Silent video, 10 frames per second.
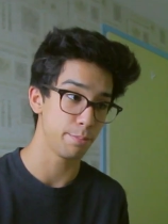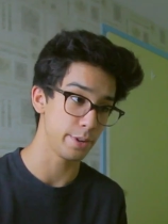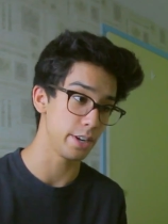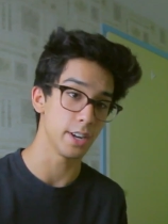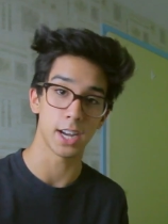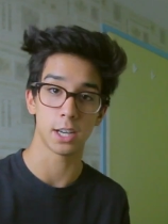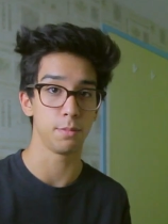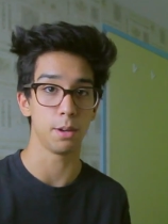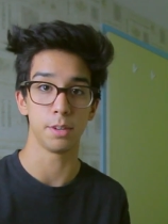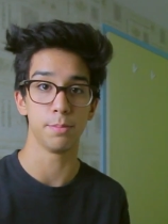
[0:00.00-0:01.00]
but you're not going
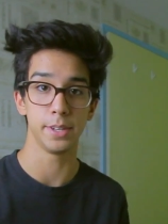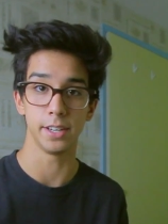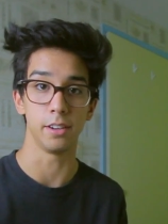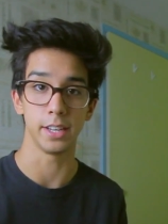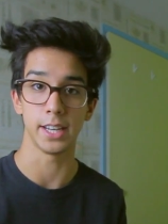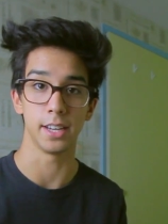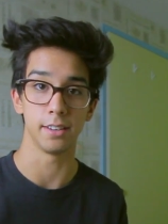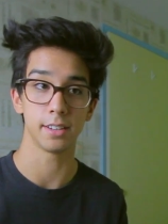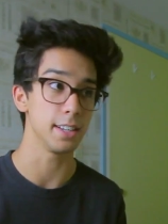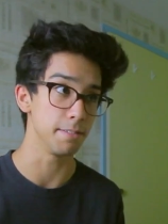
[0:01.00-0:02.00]
to be able to Padiddle
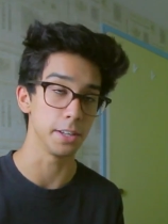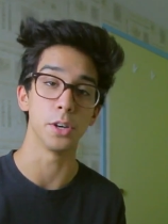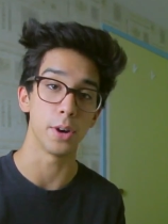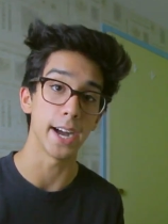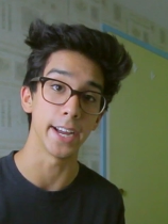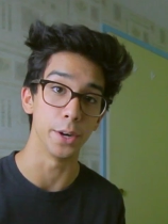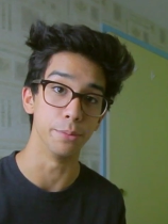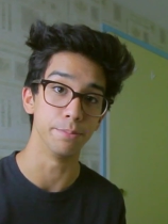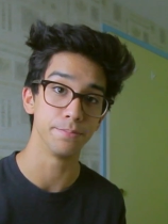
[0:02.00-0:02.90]
in Cleveland, Ohio.